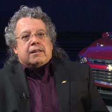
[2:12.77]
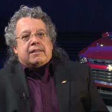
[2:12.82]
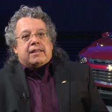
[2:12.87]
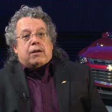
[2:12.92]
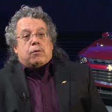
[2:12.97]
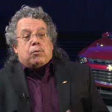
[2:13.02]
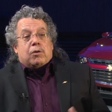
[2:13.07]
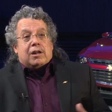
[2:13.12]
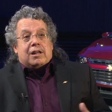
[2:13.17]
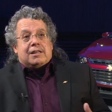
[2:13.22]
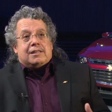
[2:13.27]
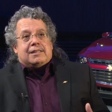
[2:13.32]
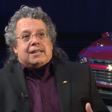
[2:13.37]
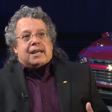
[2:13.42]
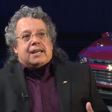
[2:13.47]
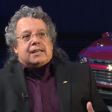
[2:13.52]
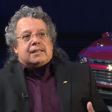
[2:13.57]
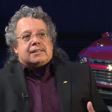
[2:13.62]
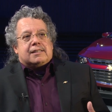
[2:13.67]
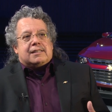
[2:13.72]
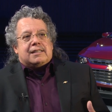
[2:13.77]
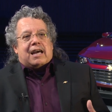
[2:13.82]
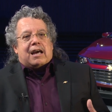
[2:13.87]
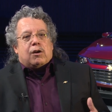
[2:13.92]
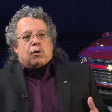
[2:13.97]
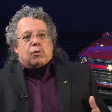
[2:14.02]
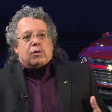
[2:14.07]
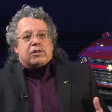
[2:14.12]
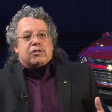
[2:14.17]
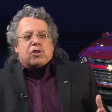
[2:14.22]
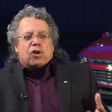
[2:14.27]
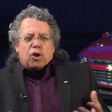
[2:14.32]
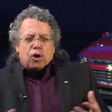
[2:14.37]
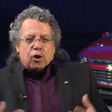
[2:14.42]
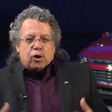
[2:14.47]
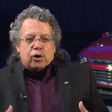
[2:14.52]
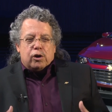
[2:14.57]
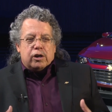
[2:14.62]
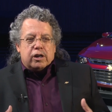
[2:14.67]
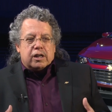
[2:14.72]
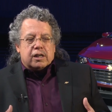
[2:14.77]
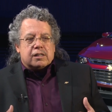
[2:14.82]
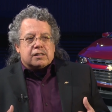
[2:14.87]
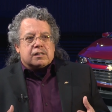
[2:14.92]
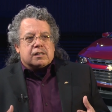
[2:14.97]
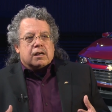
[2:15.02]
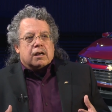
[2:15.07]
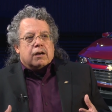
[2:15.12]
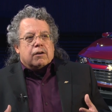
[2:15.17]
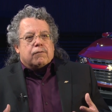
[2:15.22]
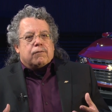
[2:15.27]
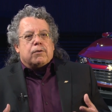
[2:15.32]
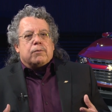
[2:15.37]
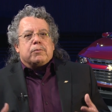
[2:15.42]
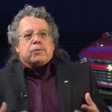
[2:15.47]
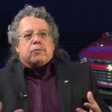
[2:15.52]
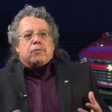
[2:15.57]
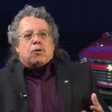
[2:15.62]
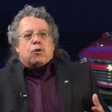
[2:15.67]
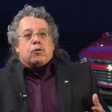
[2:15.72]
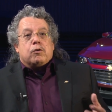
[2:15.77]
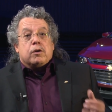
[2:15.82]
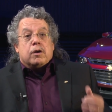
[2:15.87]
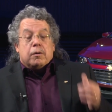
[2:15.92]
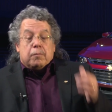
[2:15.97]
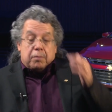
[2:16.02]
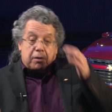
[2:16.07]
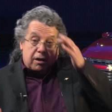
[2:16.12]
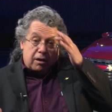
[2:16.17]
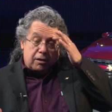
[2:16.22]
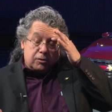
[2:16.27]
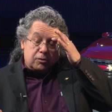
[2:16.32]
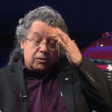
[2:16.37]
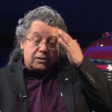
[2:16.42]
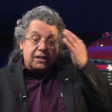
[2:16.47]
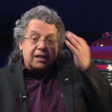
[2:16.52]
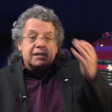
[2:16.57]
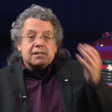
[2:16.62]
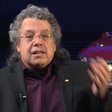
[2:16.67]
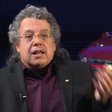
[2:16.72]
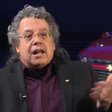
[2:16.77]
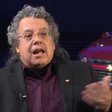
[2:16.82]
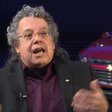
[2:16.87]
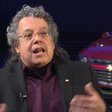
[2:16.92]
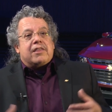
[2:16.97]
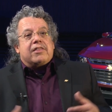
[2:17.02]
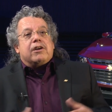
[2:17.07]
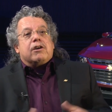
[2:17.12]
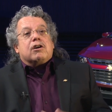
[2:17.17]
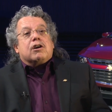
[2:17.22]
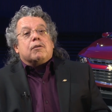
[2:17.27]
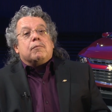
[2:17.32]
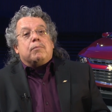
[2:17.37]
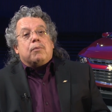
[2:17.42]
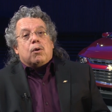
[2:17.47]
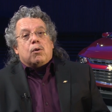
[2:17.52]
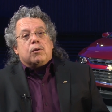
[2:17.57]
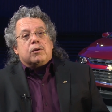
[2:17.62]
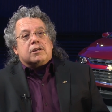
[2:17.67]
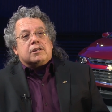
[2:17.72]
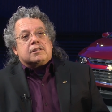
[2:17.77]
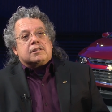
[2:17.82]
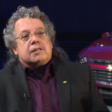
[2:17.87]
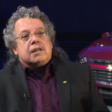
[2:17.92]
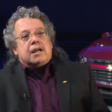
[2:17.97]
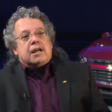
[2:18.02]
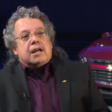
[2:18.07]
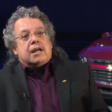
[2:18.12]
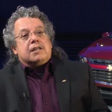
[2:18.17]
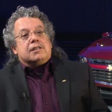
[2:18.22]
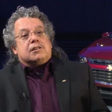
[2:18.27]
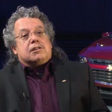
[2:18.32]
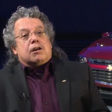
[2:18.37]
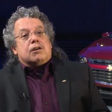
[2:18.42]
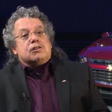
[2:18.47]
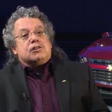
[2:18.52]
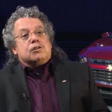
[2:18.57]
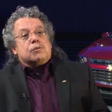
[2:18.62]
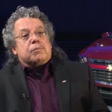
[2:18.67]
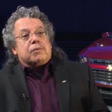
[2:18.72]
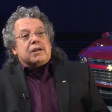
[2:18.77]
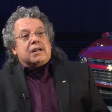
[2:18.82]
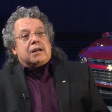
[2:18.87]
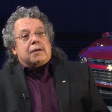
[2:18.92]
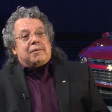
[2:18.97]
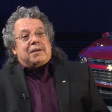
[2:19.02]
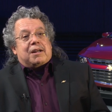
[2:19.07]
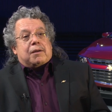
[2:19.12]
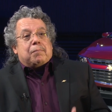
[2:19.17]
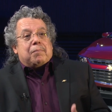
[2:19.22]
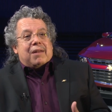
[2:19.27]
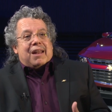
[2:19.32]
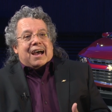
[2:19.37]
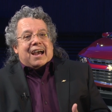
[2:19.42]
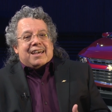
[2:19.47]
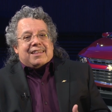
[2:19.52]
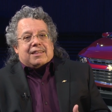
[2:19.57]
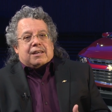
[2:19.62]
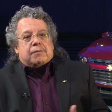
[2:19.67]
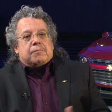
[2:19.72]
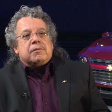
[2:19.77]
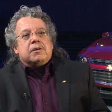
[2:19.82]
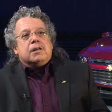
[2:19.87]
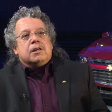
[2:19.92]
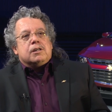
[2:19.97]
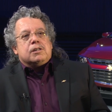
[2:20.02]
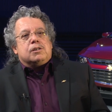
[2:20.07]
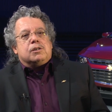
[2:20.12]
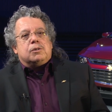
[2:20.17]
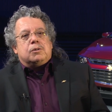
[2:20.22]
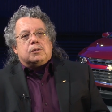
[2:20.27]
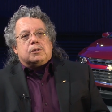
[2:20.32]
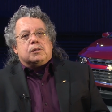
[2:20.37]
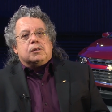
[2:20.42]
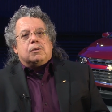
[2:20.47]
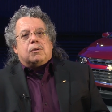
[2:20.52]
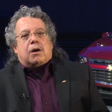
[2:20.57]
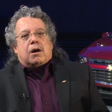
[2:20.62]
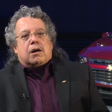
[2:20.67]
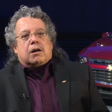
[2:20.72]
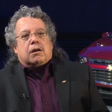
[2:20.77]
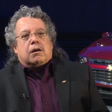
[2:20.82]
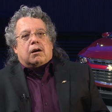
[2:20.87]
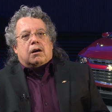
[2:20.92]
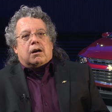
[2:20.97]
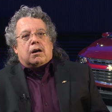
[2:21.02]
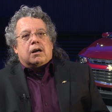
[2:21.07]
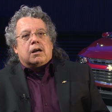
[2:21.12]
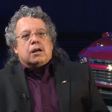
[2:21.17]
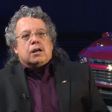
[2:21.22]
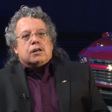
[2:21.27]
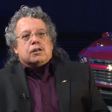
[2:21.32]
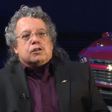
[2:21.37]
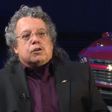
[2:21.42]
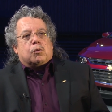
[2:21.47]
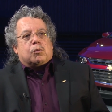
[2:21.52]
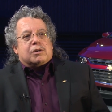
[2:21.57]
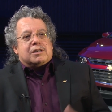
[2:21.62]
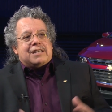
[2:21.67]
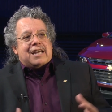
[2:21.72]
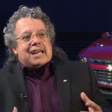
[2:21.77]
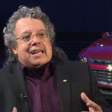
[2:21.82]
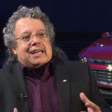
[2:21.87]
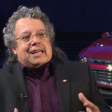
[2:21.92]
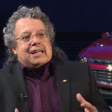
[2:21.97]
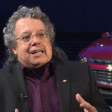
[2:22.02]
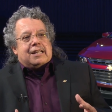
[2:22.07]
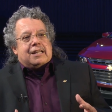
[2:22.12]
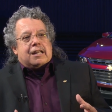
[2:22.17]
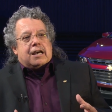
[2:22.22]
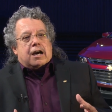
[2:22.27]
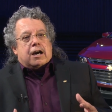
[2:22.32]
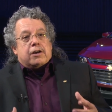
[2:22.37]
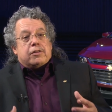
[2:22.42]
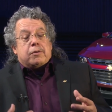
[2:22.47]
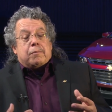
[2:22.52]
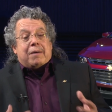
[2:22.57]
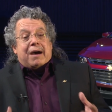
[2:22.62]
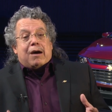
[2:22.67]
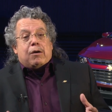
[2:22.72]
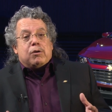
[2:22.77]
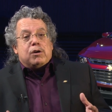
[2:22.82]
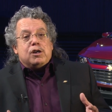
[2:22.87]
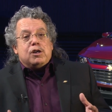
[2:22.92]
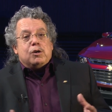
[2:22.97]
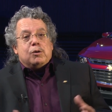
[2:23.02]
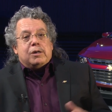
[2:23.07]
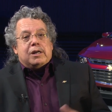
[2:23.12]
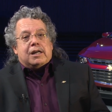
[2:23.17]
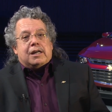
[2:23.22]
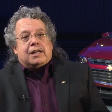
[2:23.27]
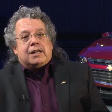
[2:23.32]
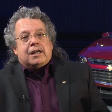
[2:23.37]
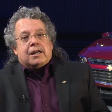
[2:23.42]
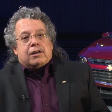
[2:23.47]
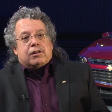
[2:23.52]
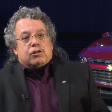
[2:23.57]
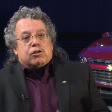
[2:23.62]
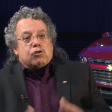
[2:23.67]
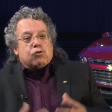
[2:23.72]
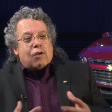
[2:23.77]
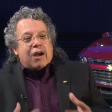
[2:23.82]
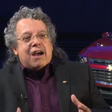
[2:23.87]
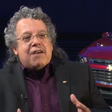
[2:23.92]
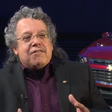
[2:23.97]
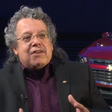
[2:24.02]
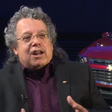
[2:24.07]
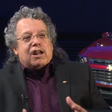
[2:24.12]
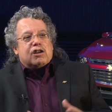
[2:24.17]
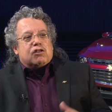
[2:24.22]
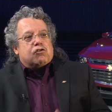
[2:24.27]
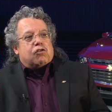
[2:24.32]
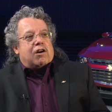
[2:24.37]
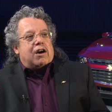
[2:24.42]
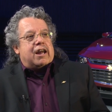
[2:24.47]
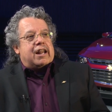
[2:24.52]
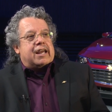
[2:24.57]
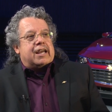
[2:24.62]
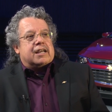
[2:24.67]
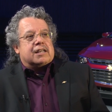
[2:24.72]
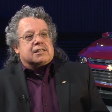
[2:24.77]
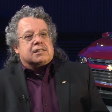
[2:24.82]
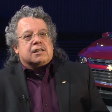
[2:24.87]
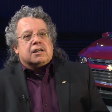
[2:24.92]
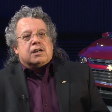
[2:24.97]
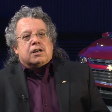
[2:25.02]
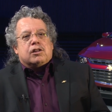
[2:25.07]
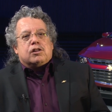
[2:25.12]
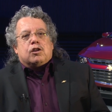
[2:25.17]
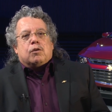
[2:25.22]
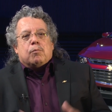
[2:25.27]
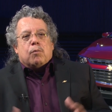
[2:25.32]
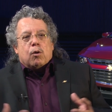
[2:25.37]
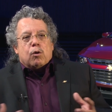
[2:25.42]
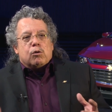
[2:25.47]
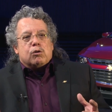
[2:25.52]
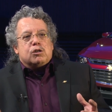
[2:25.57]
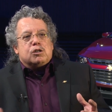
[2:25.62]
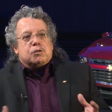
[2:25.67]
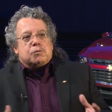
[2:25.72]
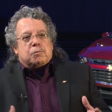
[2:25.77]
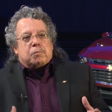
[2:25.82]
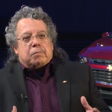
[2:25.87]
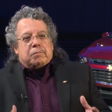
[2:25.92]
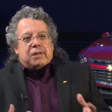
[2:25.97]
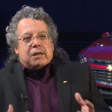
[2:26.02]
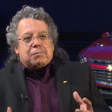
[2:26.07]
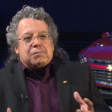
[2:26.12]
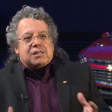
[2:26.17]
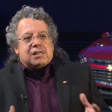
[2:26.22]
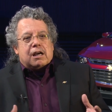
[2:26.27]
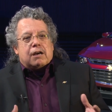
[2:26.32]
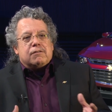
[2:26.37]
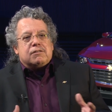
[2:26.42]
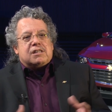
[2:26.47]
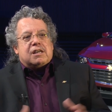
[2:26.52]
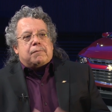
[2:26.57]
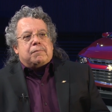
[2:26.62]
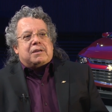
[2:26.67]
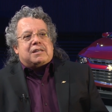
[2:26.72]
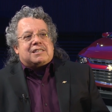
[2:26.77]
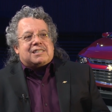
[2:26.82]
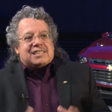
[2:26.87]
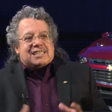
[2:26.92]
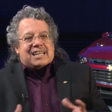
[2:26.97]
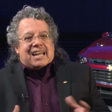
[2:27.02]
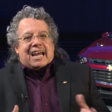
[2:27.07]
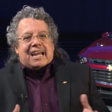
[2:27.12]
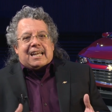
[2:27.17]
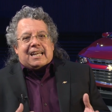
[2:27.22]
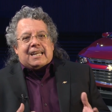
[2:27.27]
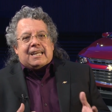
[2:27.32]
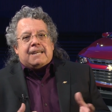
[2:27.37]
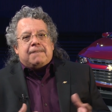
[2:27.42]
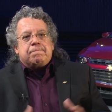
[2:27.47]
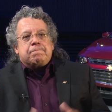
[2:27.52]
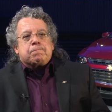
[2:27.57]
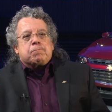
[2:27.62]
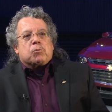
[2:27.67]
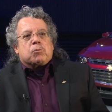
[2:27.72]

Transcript: that really takes not only the learnings from the Volt, but also takes a lot of their components and starts to bring them and apply them to, to our car. So we're taking uh, the power unit, the drive electronics, the motors themselves have been slightly